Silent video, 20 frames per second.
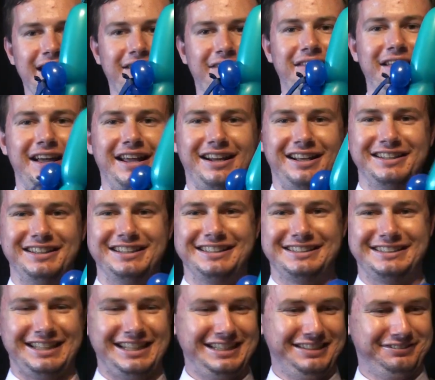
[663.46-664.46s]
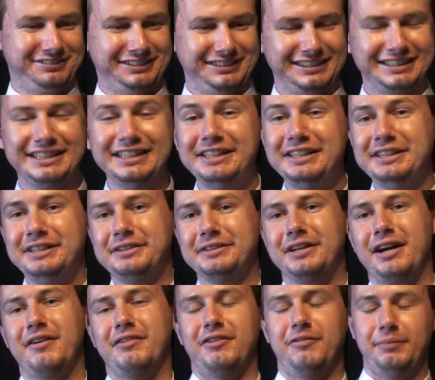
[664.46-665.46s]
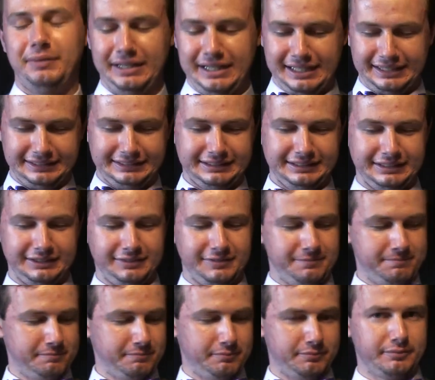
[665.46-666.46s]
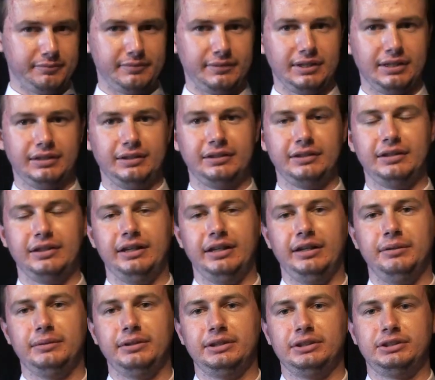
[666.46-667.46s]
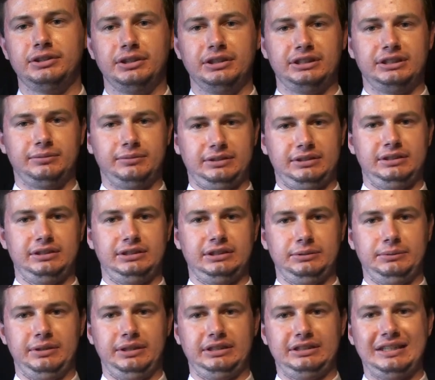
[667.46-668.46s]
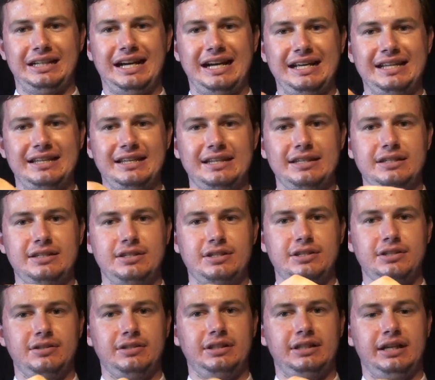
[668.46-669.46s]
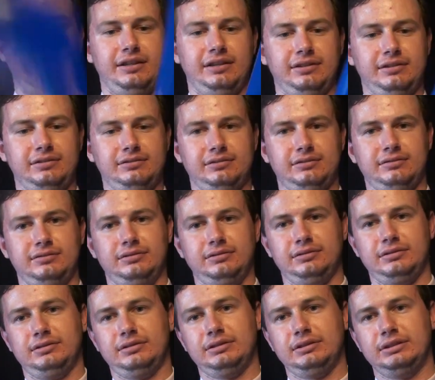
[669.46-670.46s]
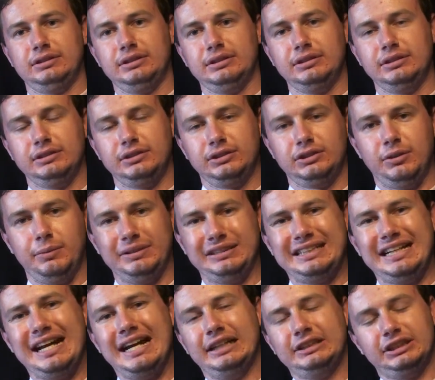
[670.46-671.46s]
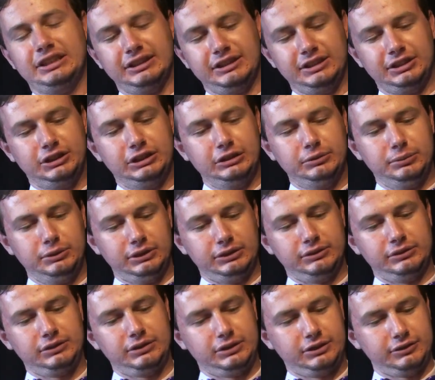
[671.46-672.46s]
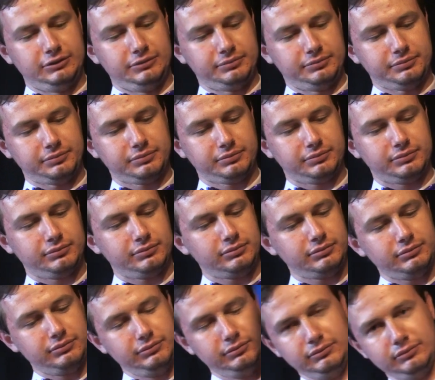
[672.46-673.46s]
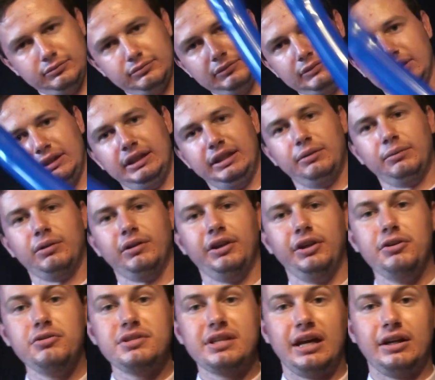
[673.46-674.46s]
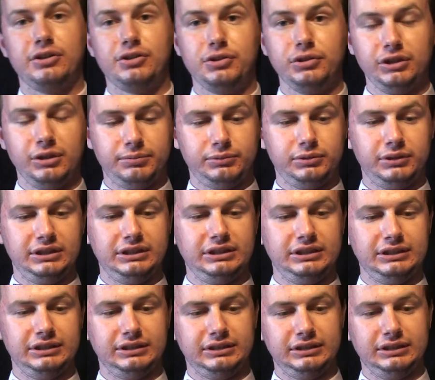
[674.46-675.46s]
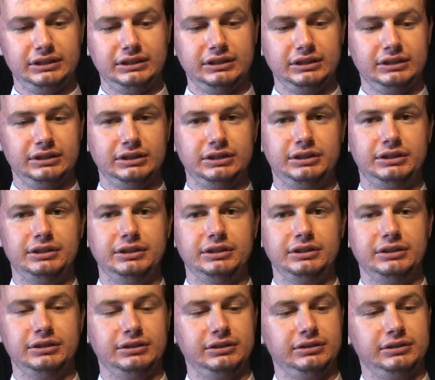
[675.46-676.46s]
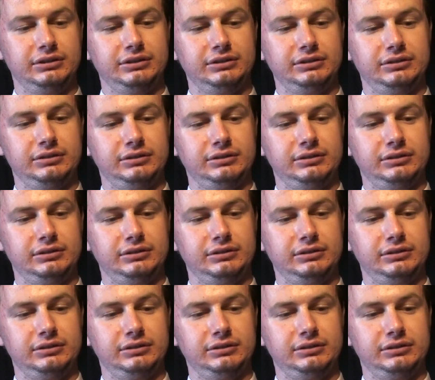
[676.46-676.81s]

have that on the side of it. I'm going to blast here. Alright, I'm going to show you something else. I'm going to tie these two together. So I'm attaching these two balloons. And we're going to use that tulip twist to